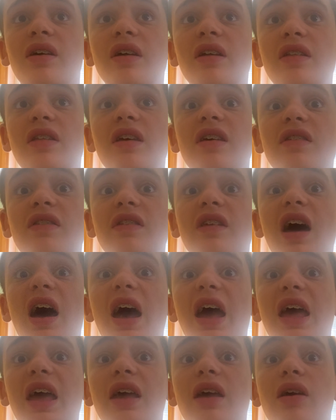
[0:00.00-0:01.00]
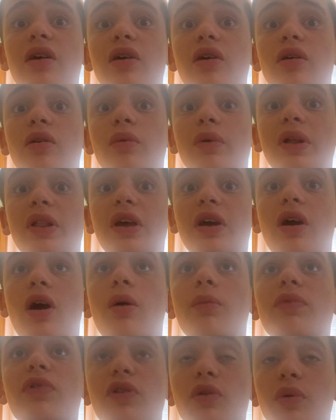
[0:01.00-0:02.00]
This guy, when it
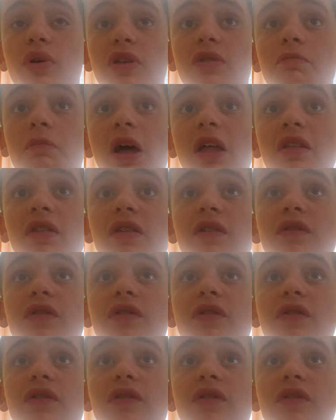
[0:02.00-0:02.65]
comes to expensive